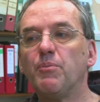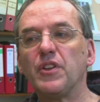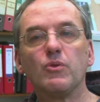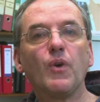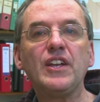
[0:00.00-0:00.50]

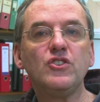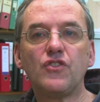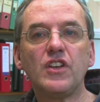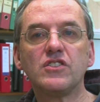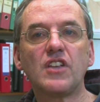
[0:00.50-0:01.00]
But the range
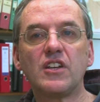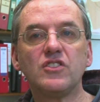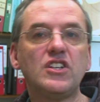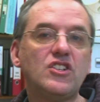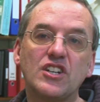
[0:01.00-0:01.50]
of things they can
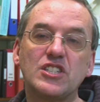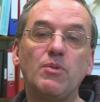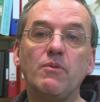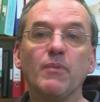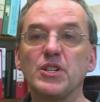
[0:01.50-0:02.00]
teach has to
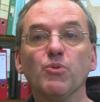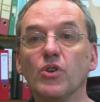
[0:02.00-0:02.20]
be much